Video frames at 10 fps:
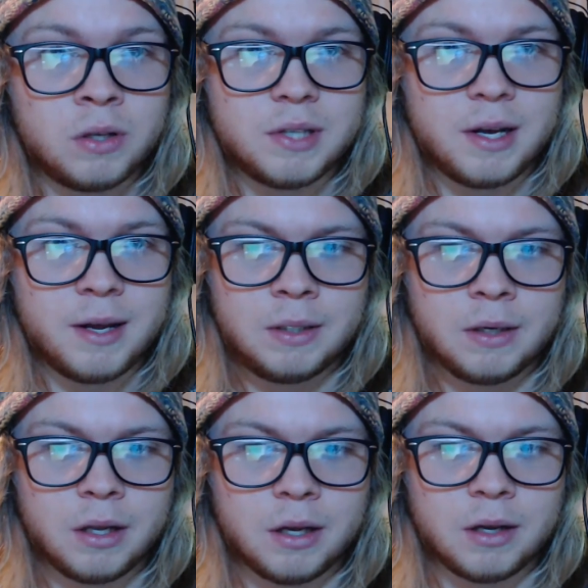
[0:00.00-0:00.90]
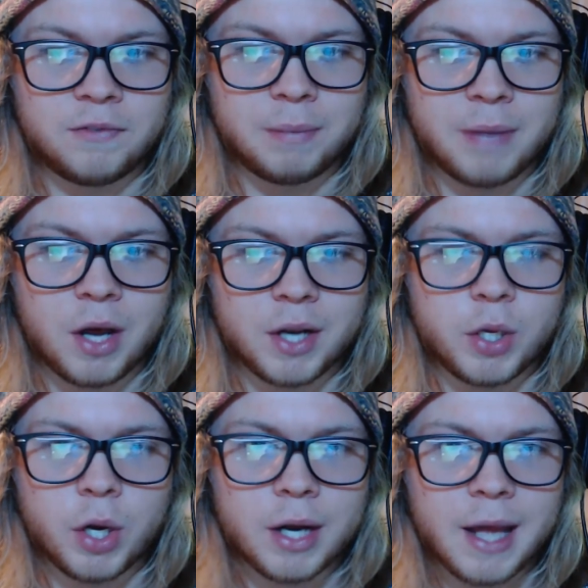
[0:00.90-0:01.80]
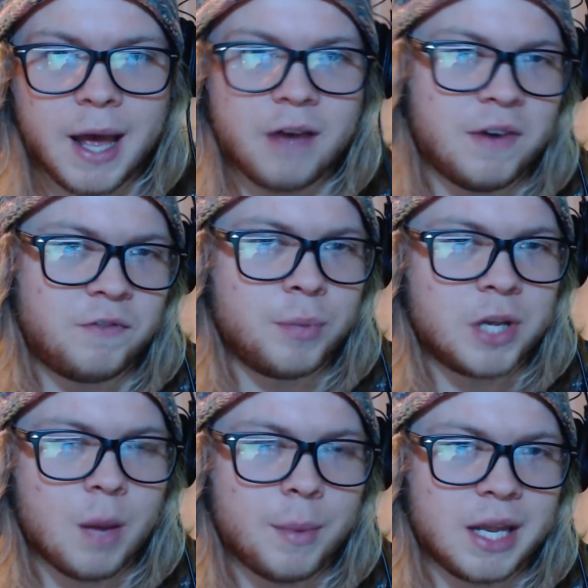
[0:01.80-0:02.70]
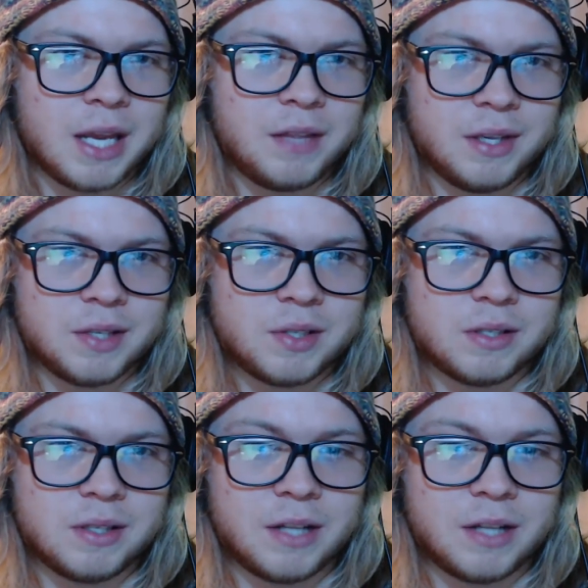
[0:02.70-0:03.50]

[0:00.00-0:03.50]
time, for about a year and a half after becoming atheist.